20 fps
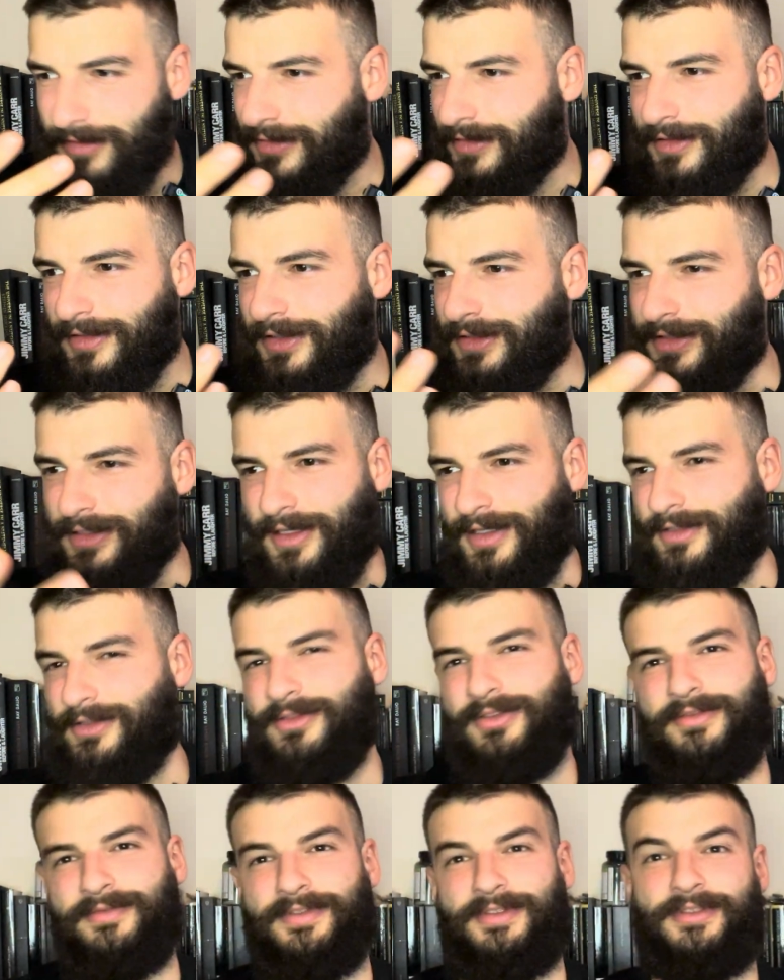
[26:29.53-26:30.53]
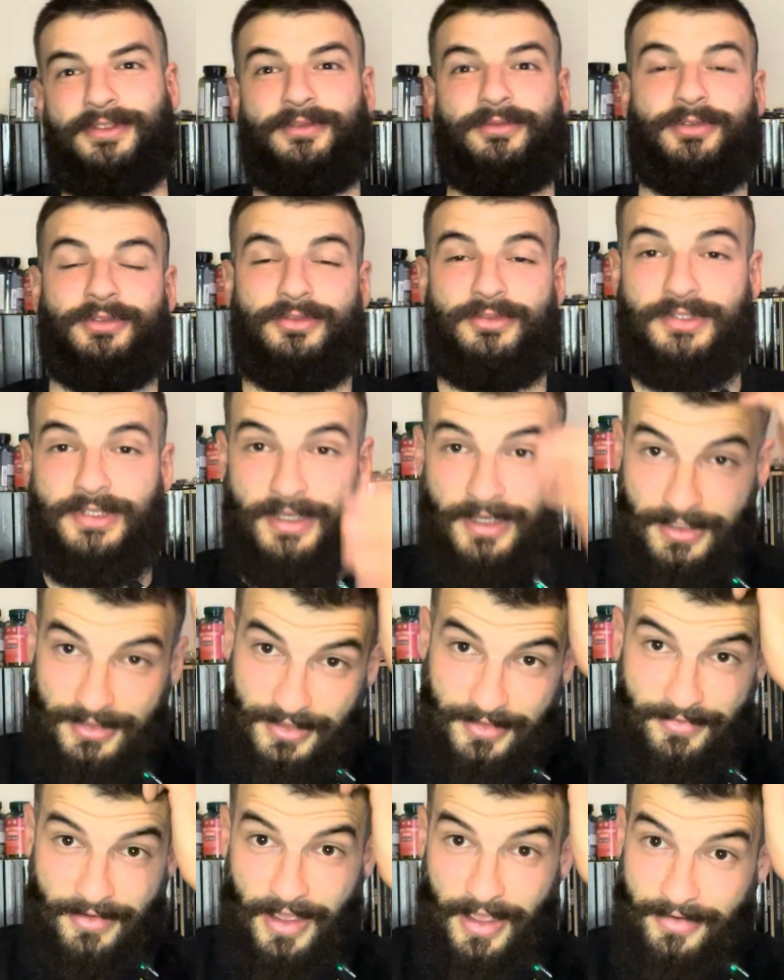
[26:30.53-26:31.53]
I don't even know what to say. And
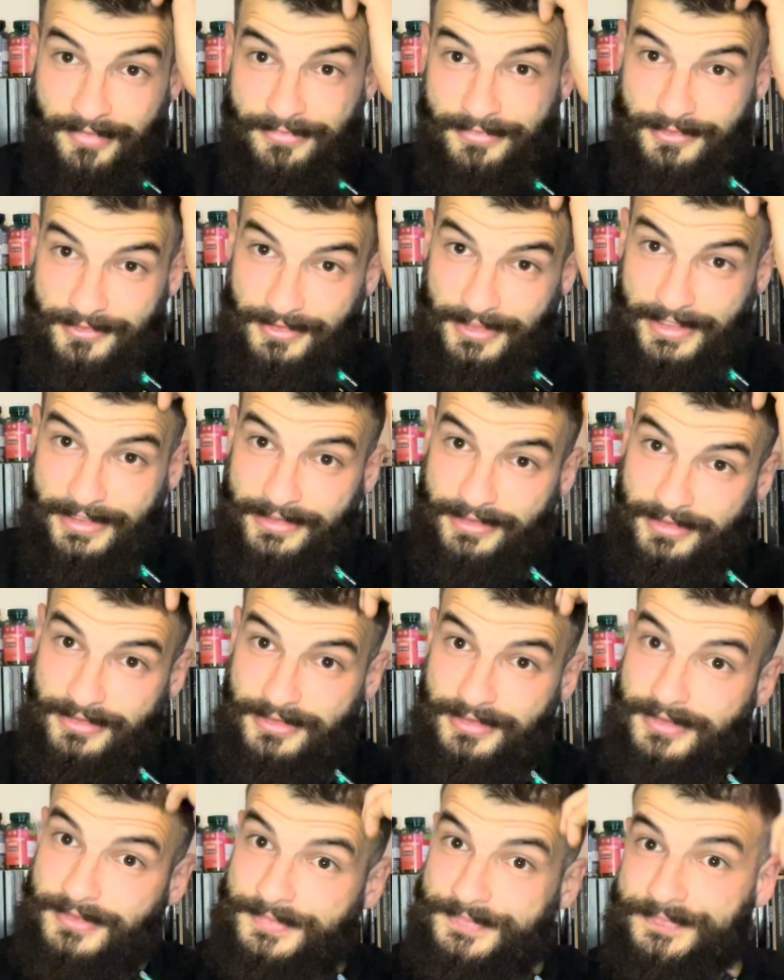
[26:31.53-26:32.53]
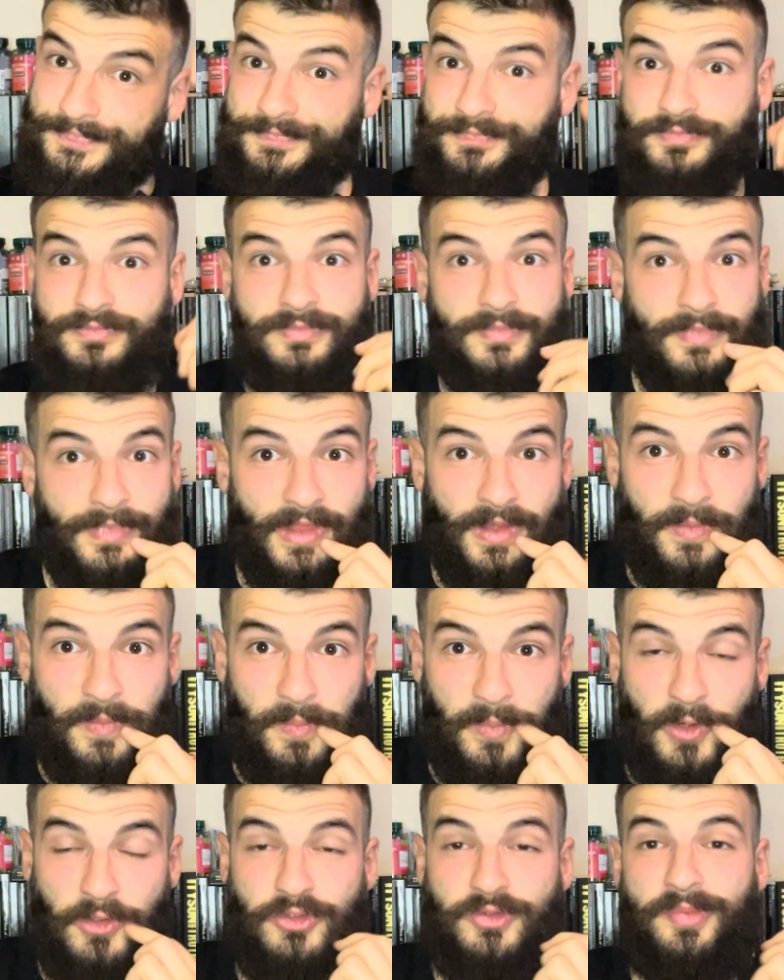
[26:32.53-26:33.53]
I feel like
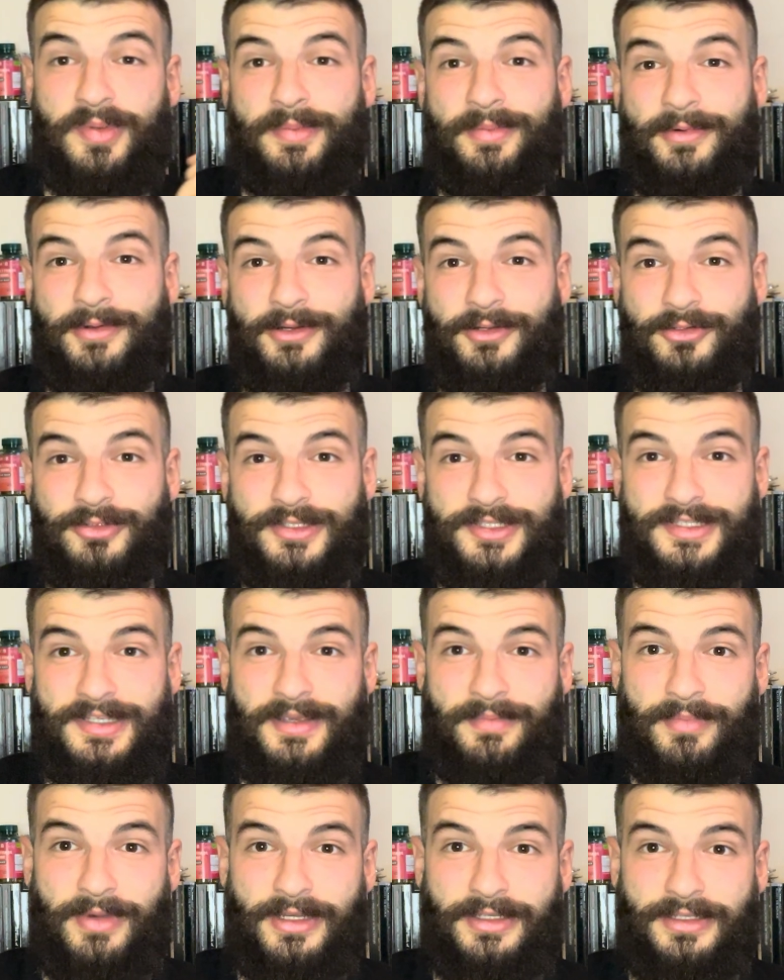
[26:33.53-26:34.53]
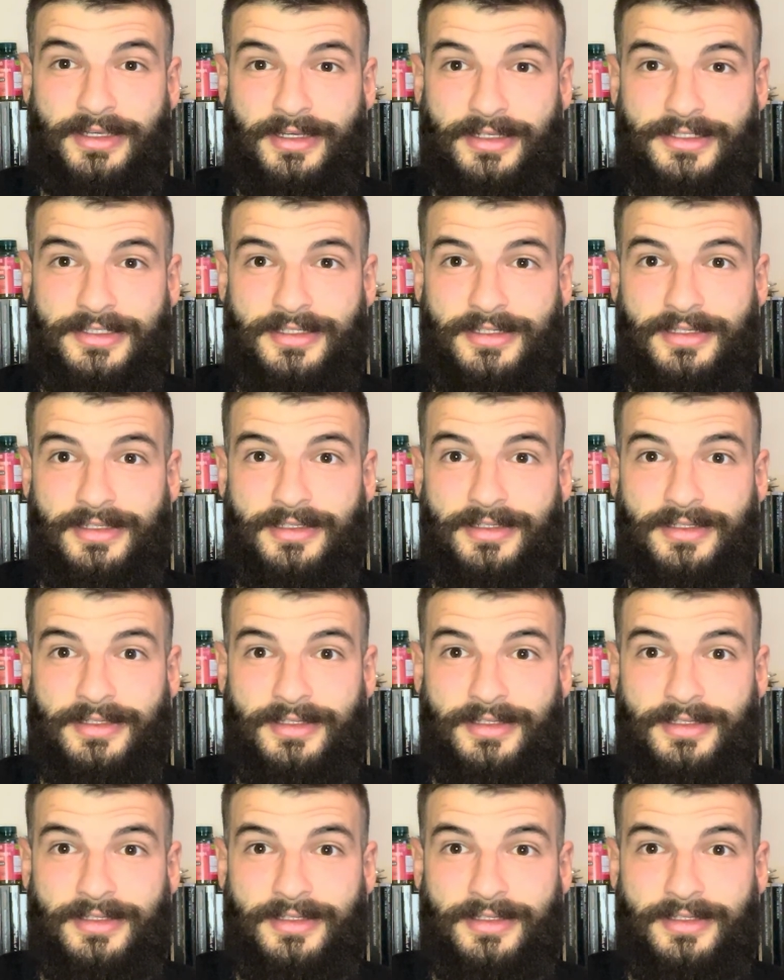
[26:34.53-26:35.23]
most people are gonna say money, actually.